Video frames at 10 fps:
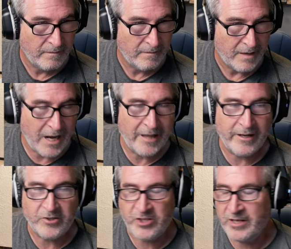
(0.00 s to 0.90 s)
Oh,
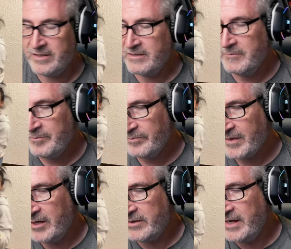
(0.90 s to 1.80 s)
there she is.
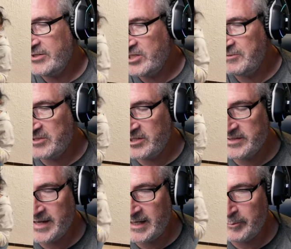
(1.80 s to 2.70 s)
Okay, she was
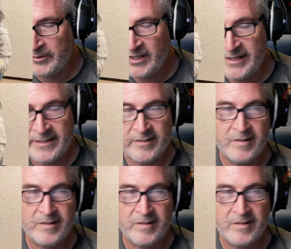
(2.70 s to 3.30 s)
just out of place.